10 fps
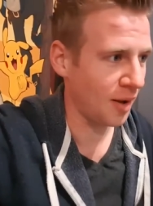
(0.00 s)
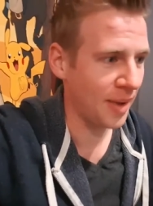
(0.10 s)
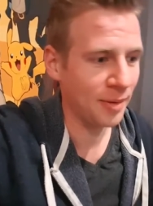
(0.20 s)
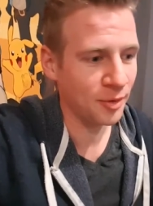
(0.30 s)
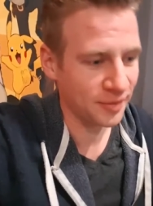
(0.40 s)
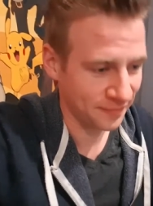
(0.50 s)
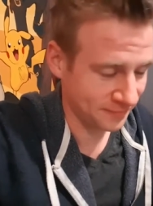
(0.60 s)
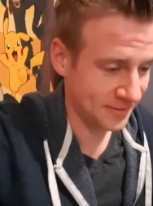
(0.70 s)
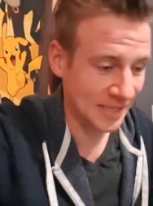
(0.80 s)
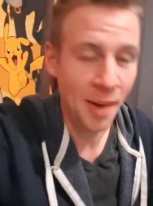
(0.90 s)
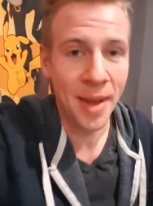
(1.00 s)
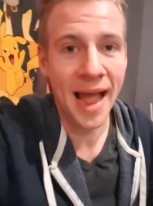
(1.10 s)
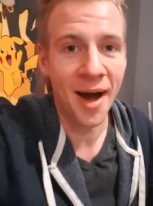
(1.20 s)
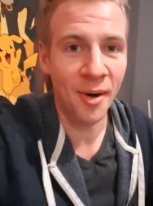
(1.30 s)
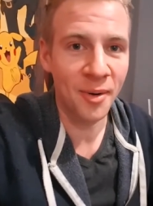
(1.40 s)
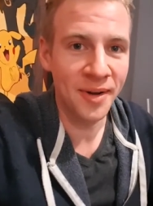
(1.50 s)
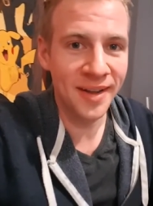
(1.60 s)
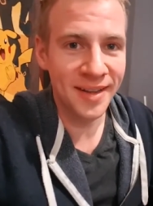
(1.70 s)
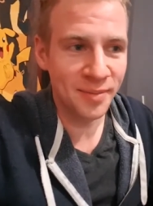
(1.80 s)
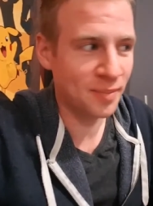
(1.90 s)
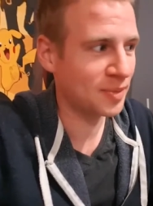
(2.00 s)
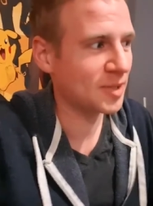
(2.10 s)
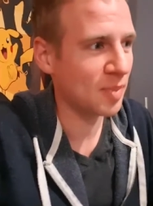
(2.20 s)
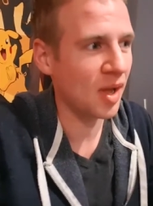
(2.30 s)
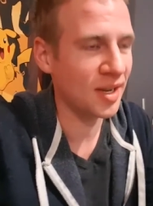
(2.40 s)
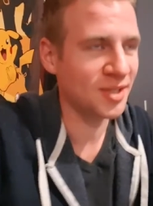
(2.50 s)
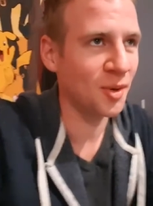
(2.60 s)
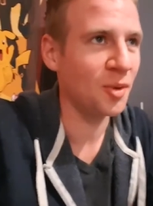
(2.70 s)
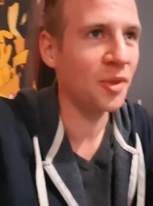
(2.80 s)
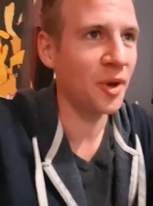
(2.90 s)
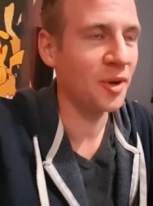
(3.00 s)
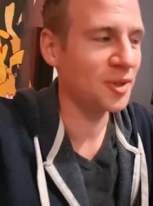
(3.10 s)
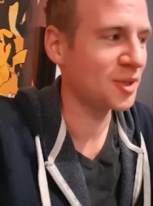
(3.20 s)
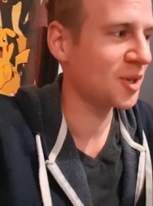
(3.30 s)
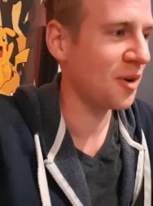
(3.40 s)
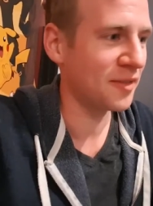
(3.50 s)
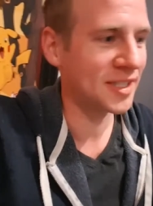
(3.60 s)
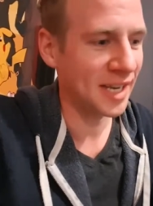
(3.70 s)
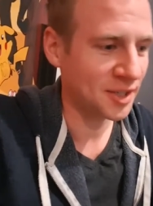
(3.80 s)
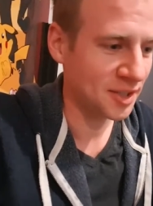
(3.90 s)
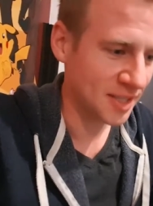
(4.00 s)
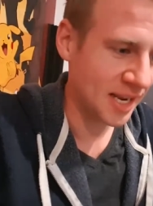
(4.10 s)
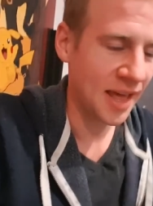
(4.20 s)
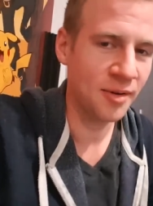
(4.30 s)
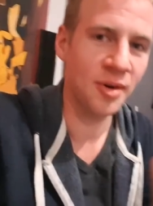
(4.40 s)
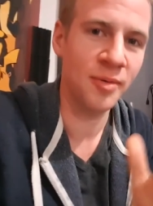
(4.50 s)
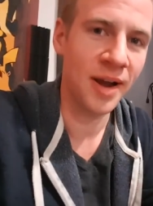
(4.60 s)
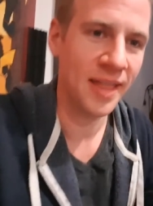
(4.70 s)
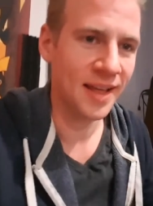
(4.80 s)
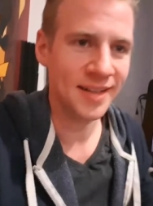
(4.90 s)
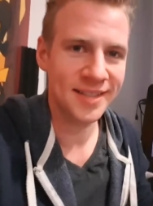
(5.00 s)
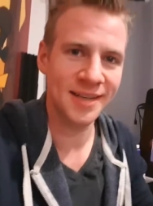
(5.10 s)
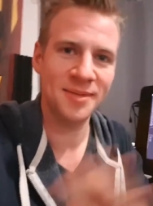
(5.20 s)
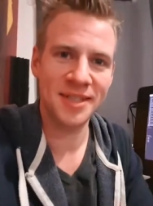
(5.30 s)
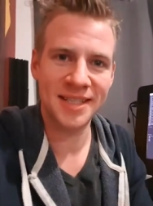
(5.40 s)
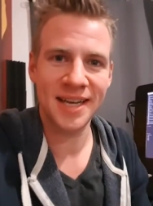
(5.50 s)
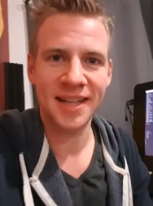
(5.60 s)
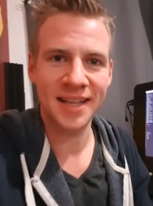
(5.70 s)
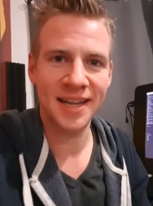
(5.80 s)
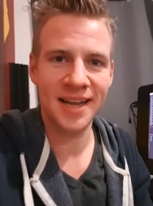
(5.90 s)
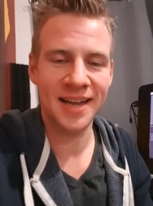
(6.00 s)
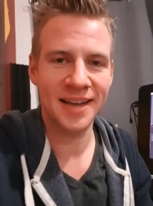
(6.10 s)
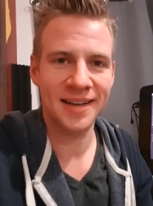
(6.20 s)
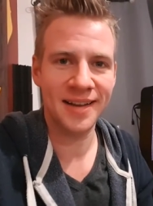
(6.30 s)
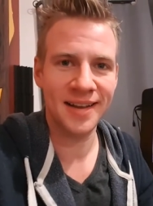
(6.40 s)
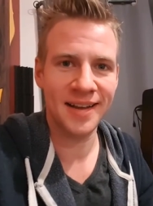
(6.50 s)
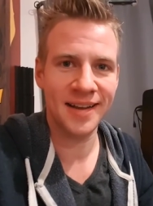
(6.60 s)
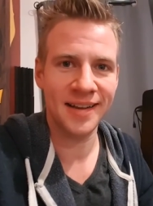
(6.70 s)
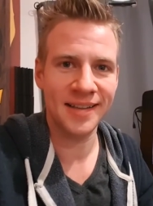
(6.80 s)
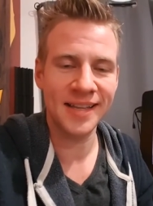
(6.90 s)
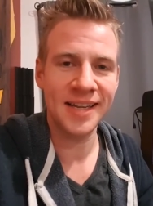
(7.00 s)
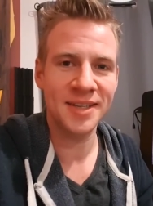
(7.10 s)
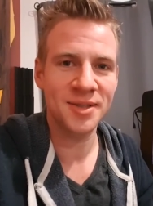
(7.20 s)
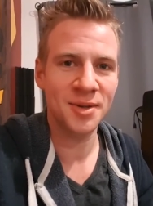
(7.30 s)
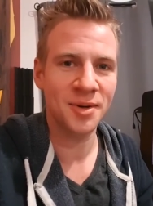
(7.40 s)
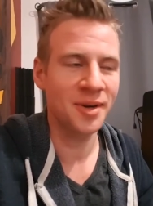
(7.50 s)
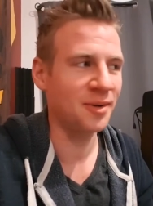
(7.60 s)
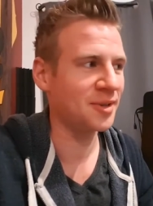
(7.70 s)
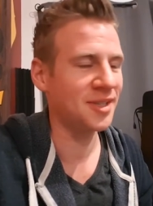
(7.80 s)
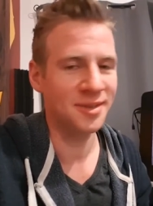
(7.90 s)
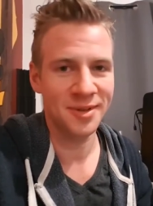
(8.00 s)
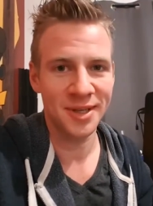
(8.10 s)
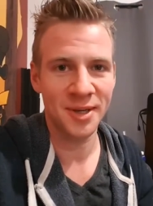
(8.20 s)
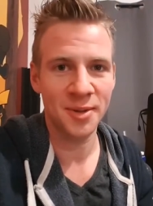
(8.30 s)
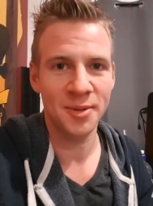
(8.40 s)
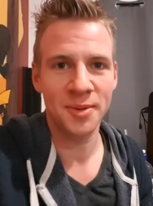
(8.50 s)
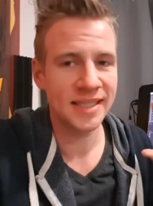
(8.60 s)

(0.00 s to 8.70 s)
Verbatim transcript: I'm able to somehow splice all those conversations together in a way that seems to tell a linear story, which is really cool.